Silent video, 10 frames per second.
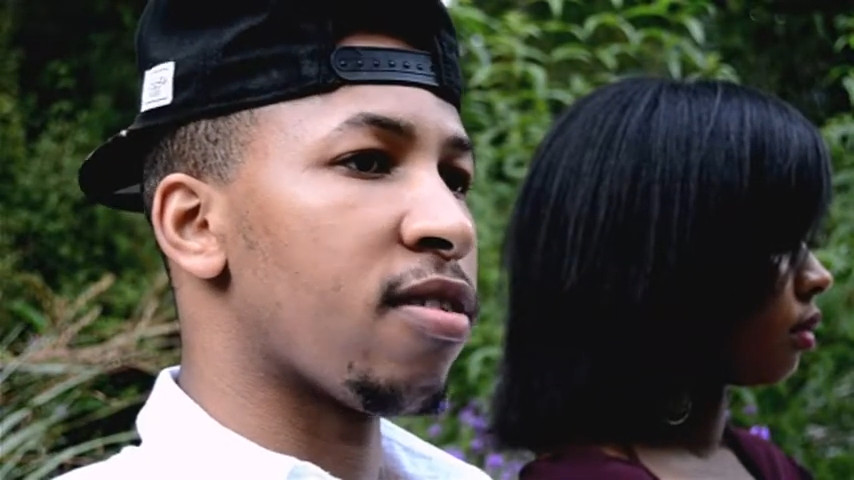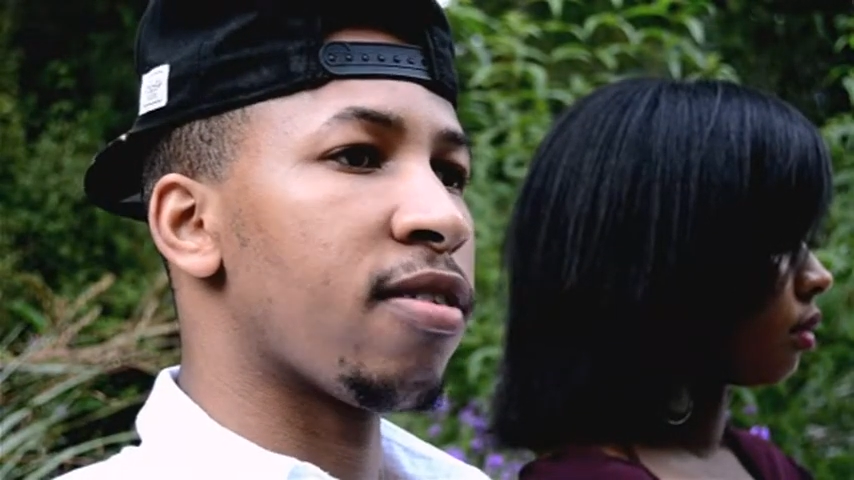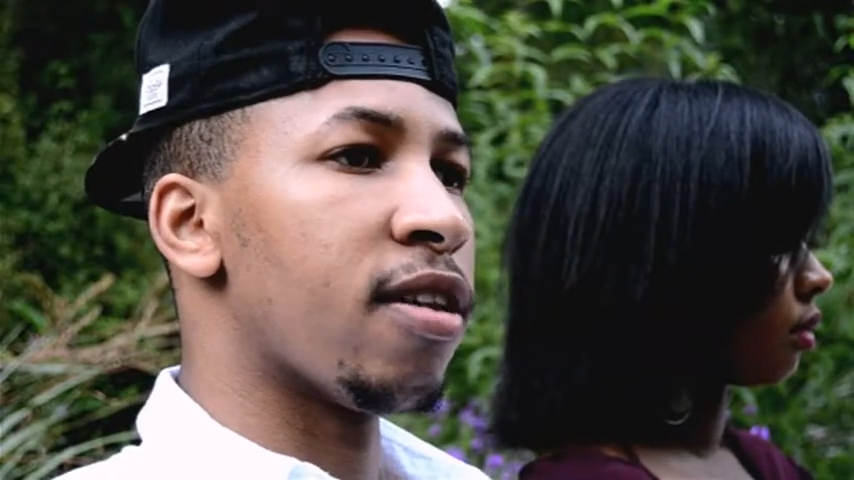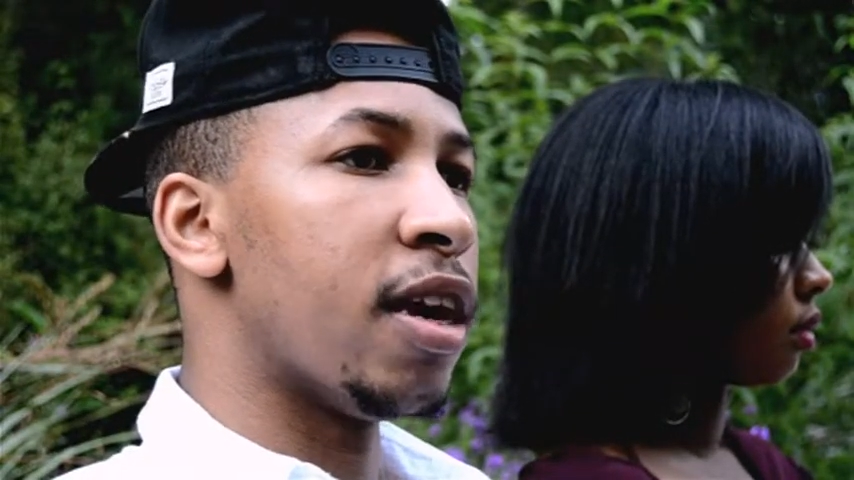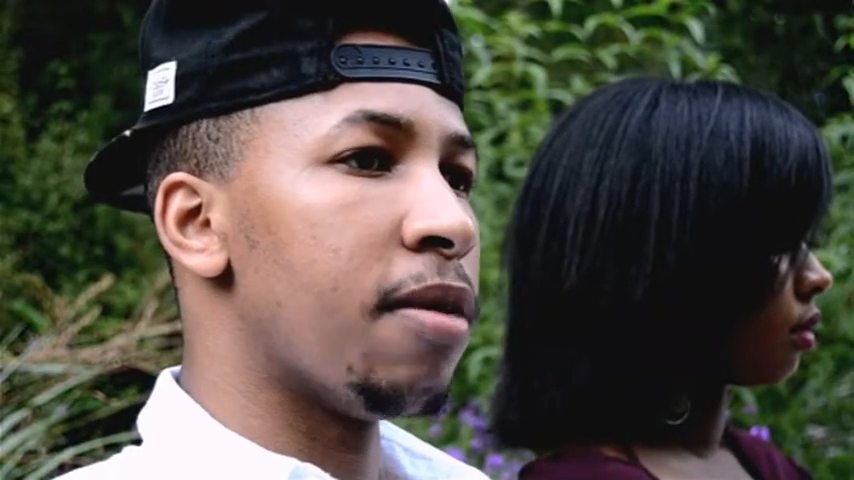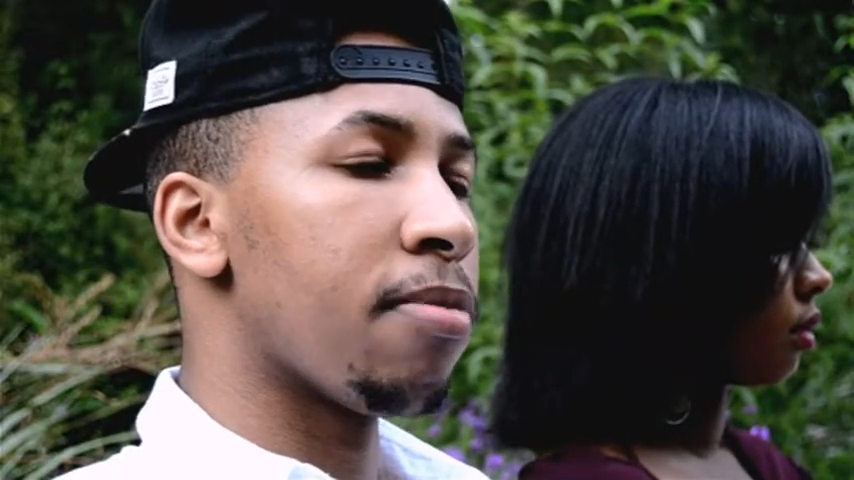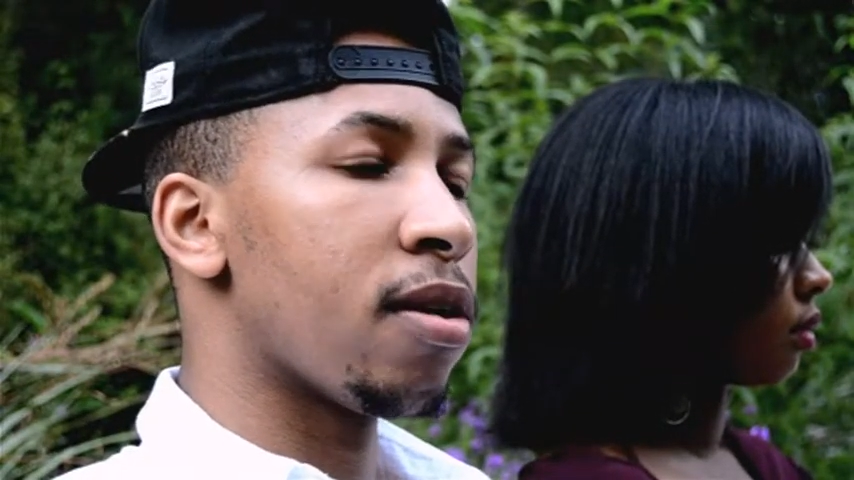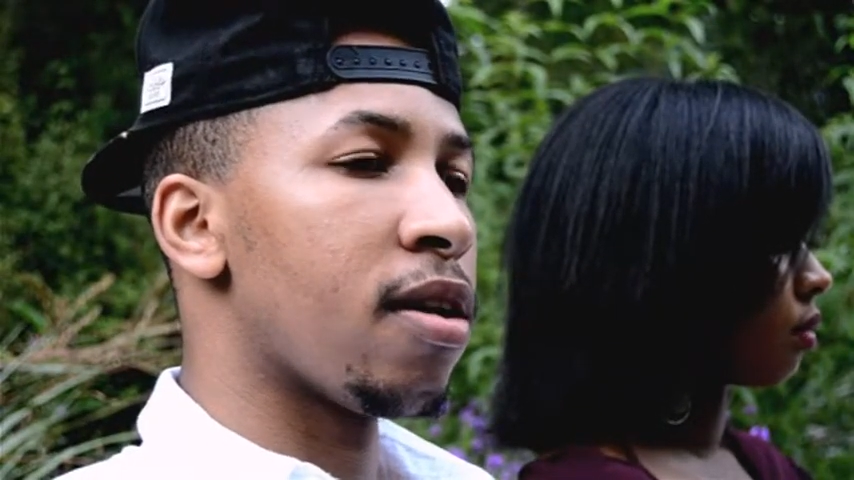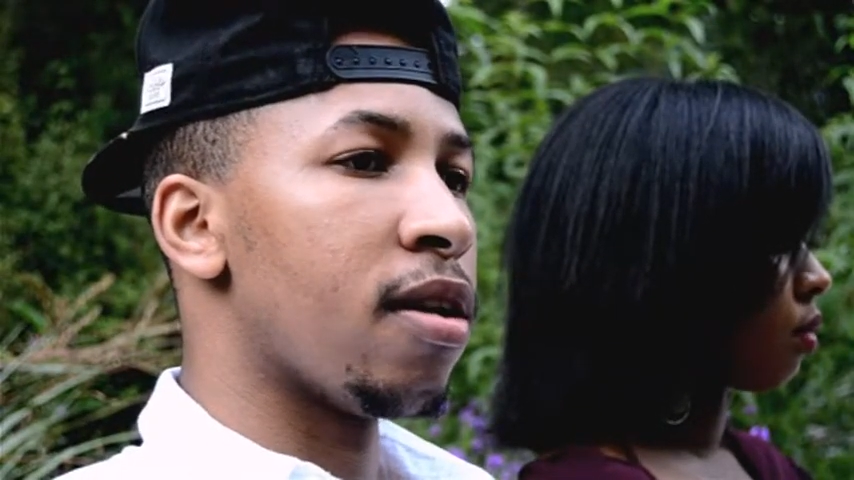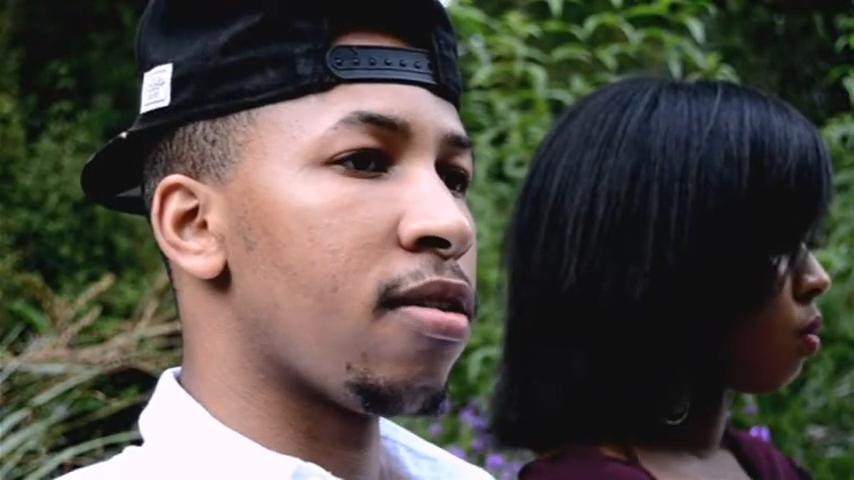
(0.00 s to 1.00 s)
sleep.
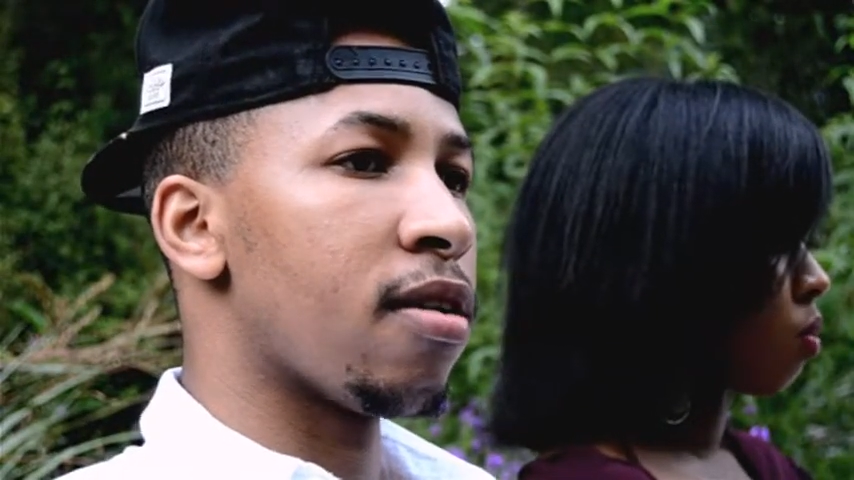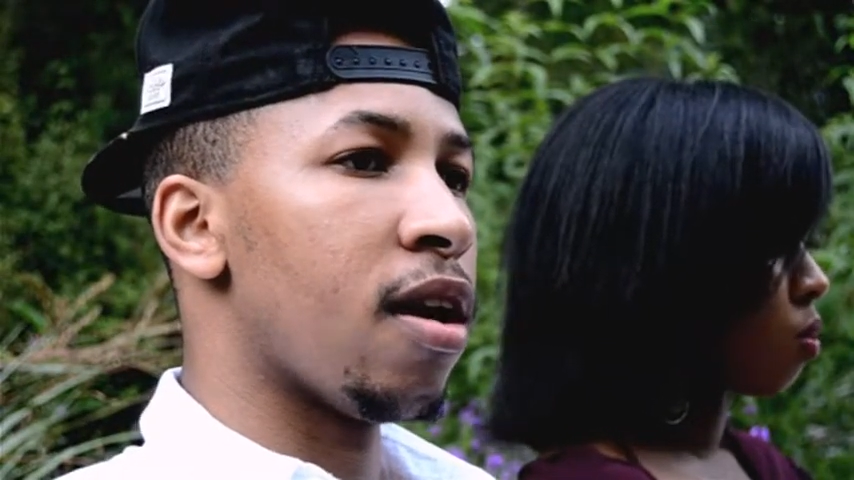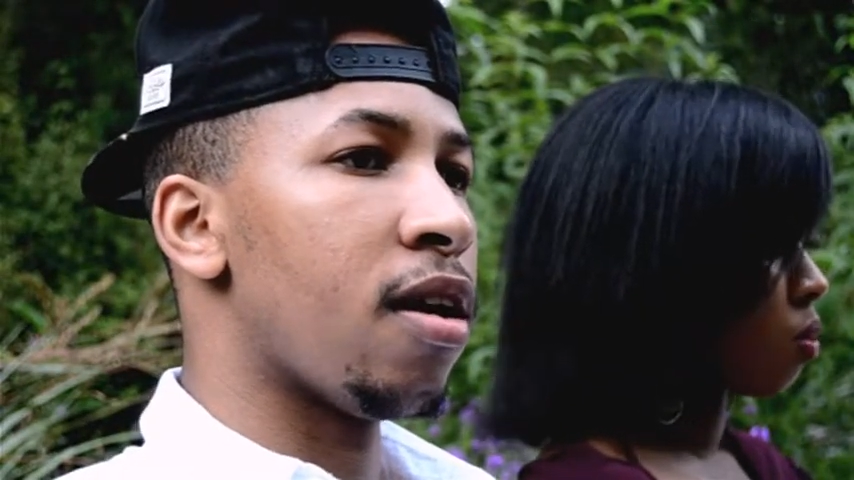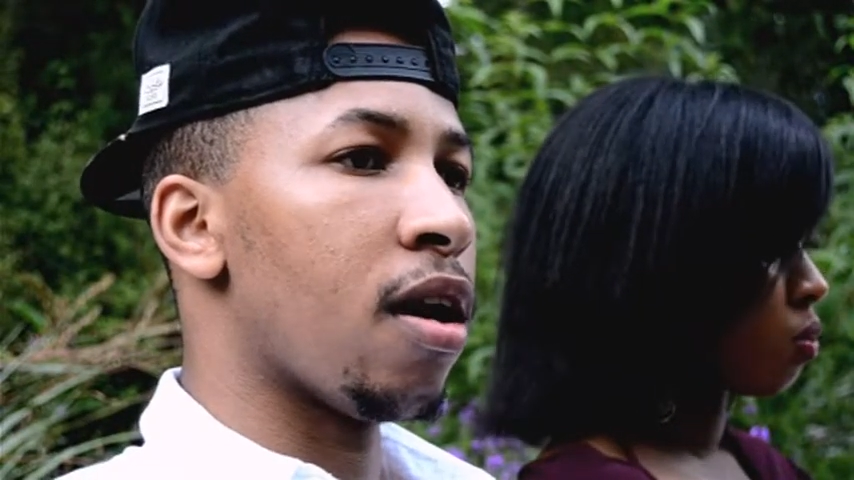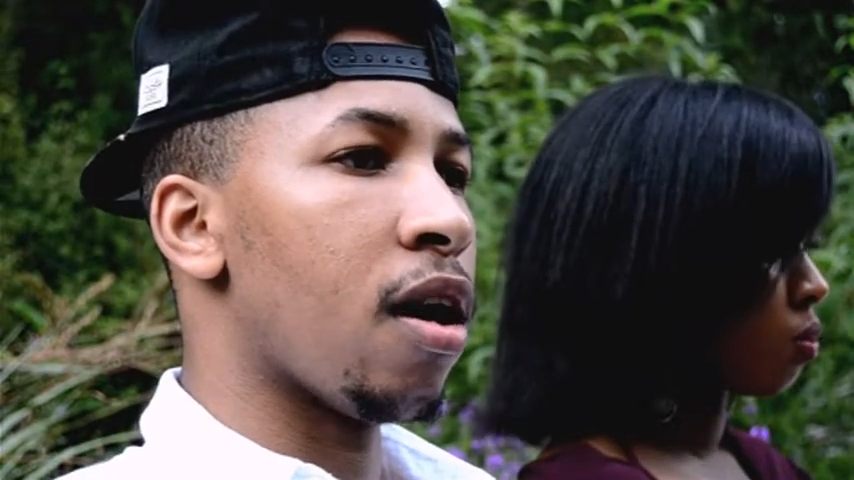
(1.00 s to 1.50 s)
Instead,